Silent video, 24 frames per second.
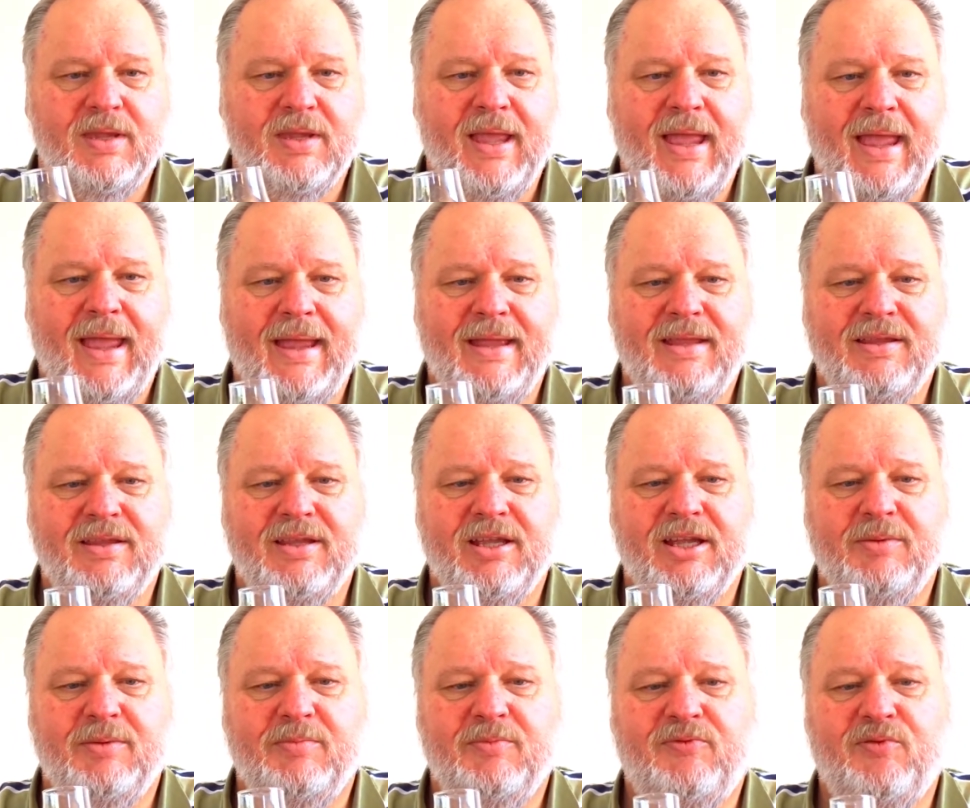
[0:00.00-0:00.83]

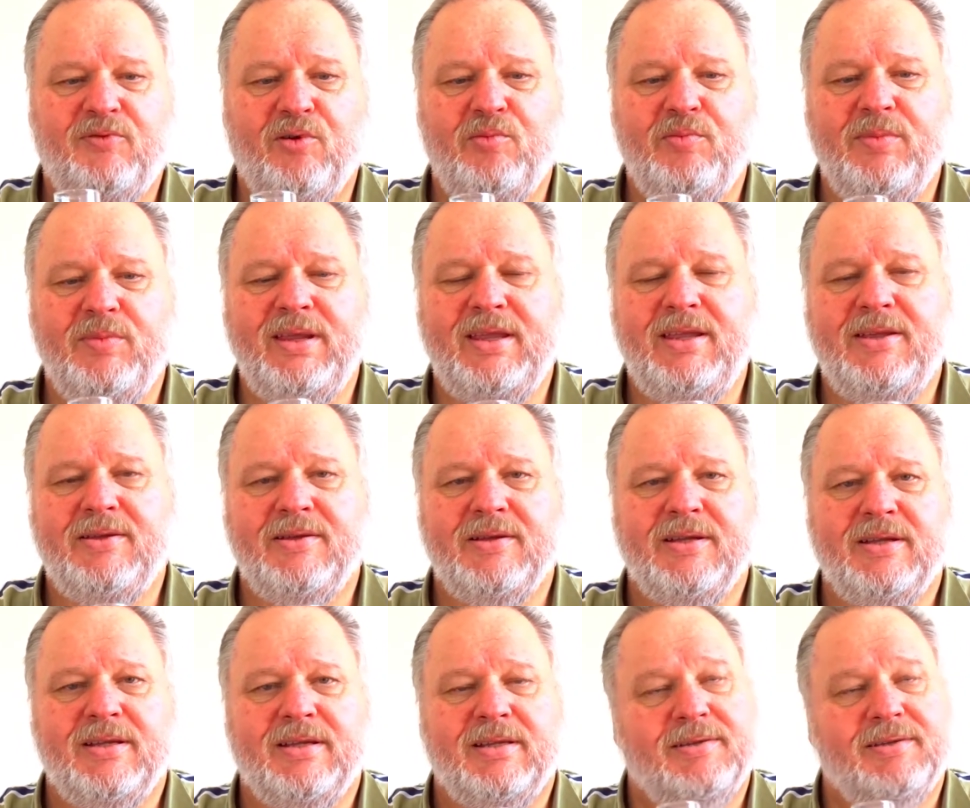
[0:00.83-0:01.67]
And for
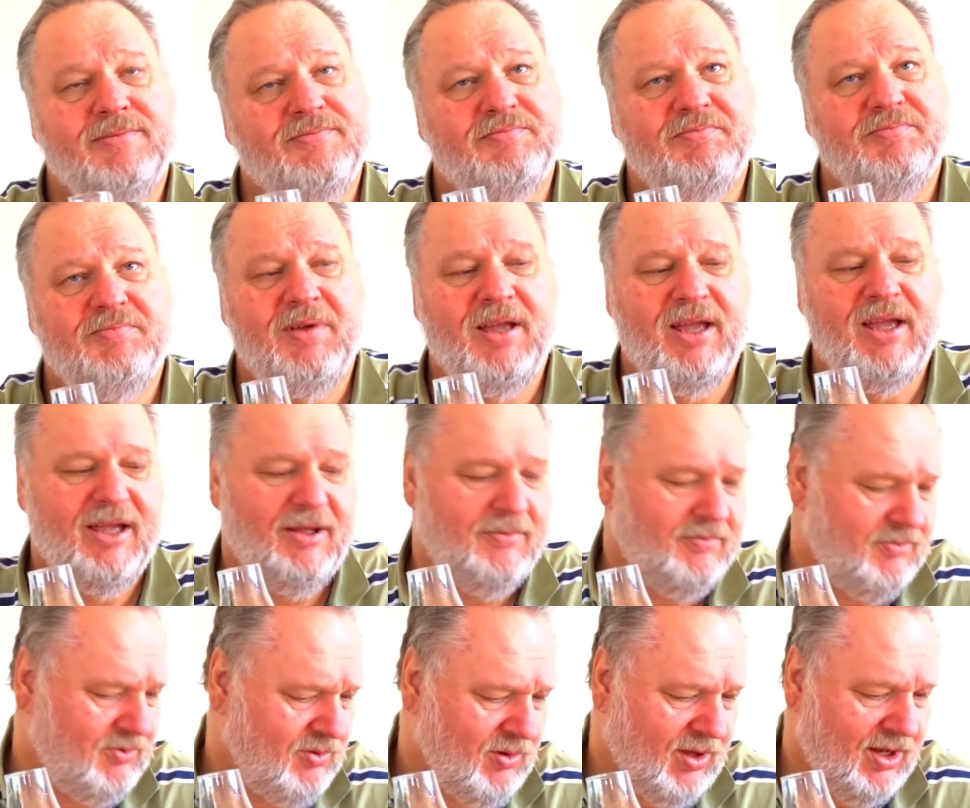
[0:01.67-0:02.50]
me,
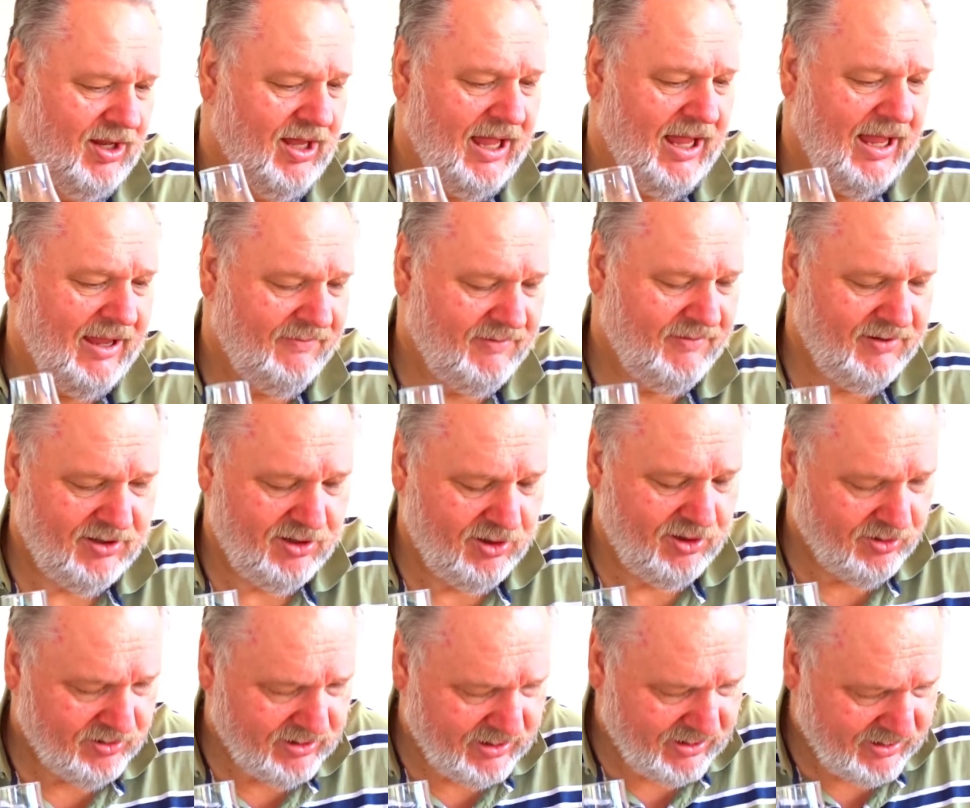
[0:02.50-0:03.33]
well, I haven't
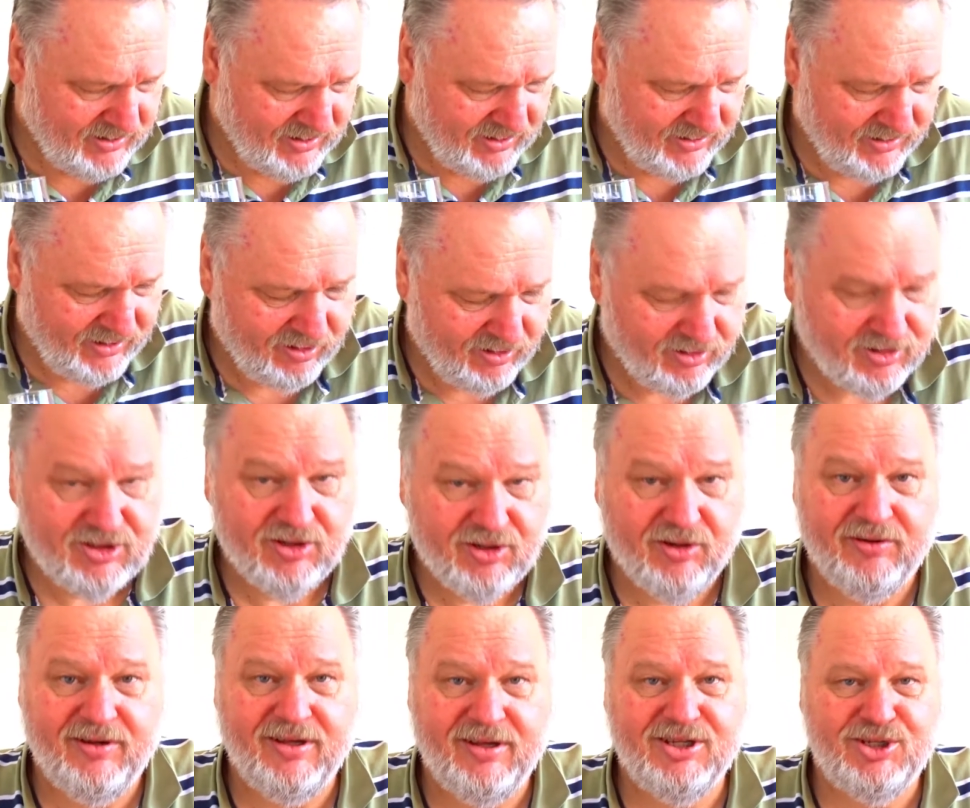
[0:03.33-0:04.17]
looked at the notes
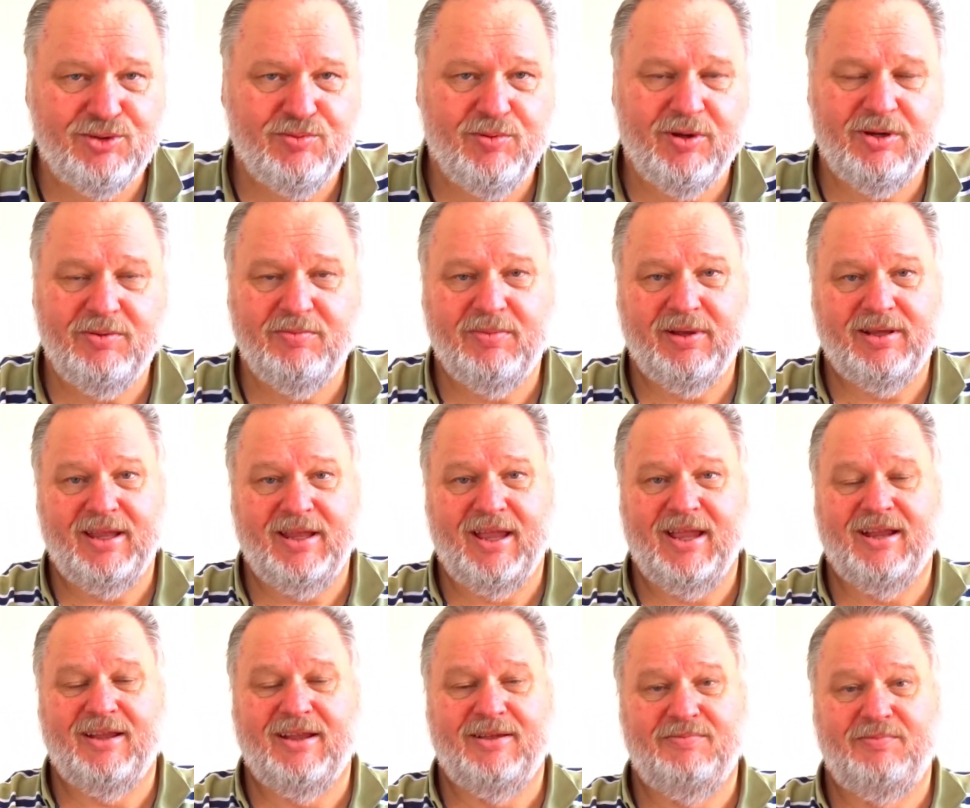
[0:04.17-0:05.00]
on this one, but
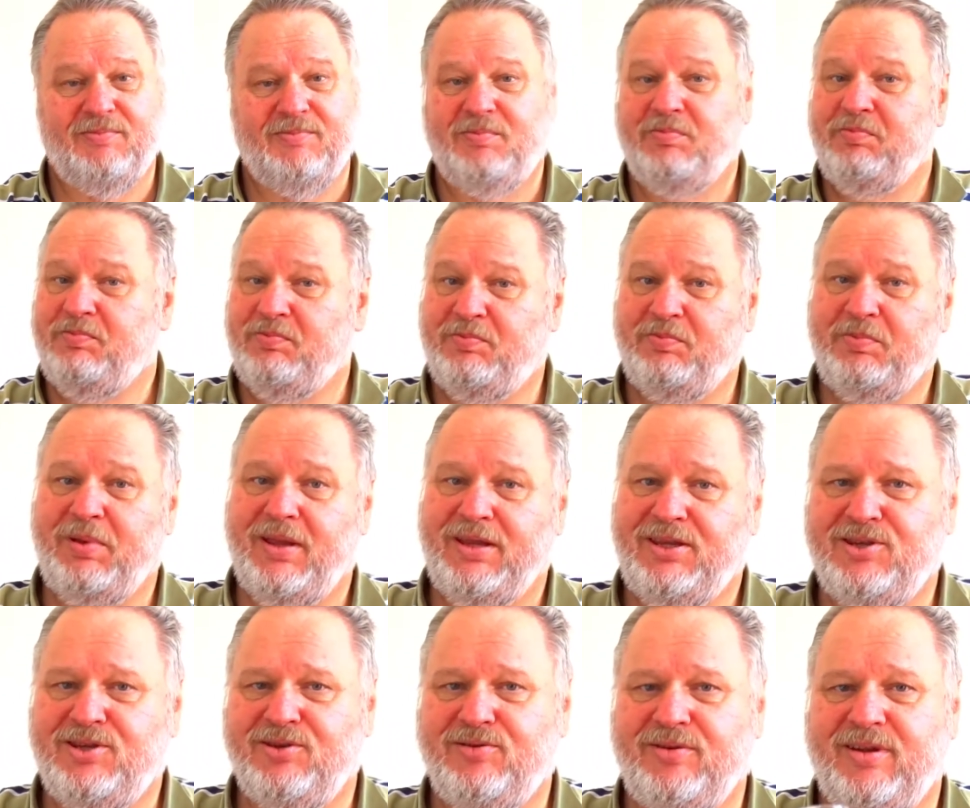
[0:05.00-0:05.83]
I can
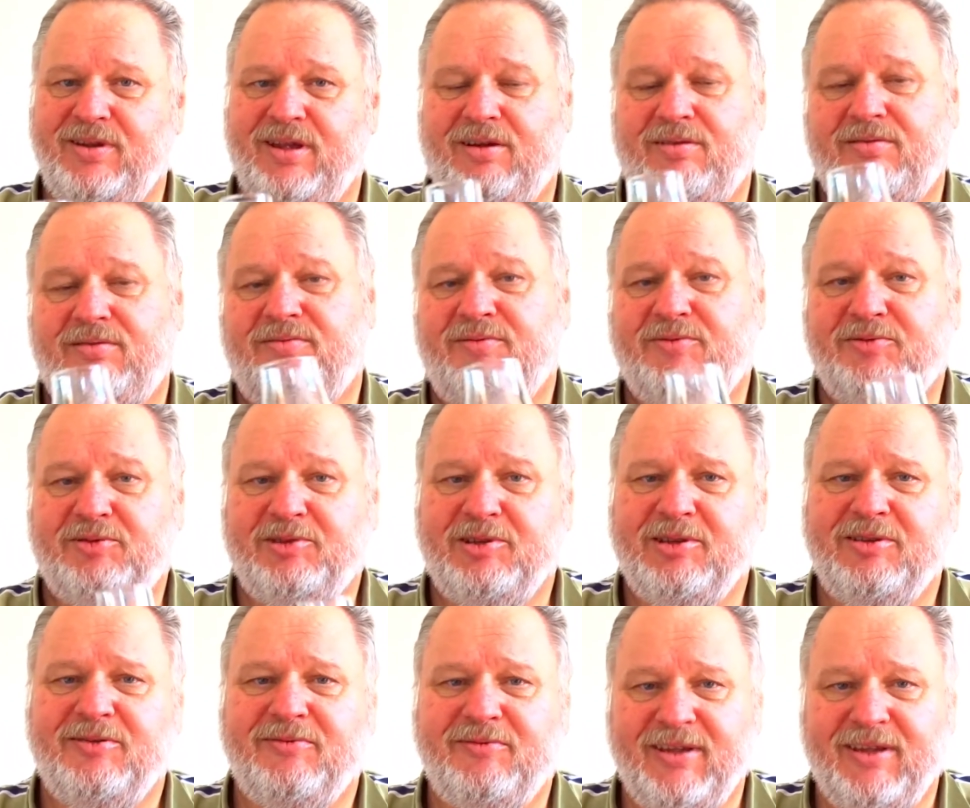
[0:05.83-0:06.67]
bet you now
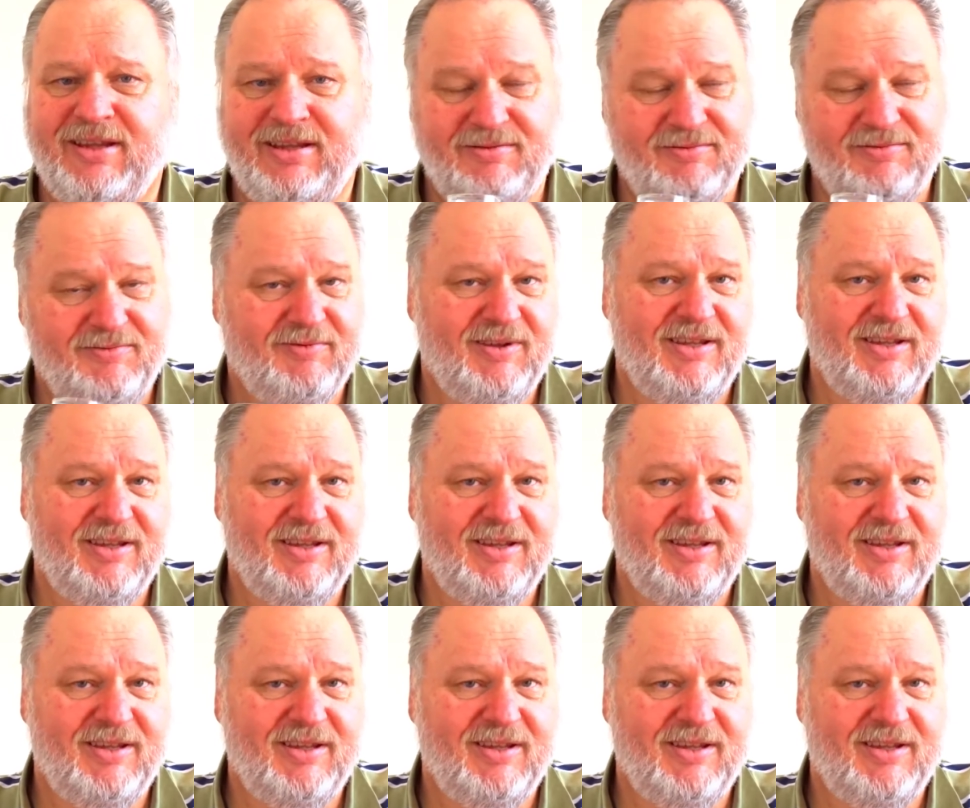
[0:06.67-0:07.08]
they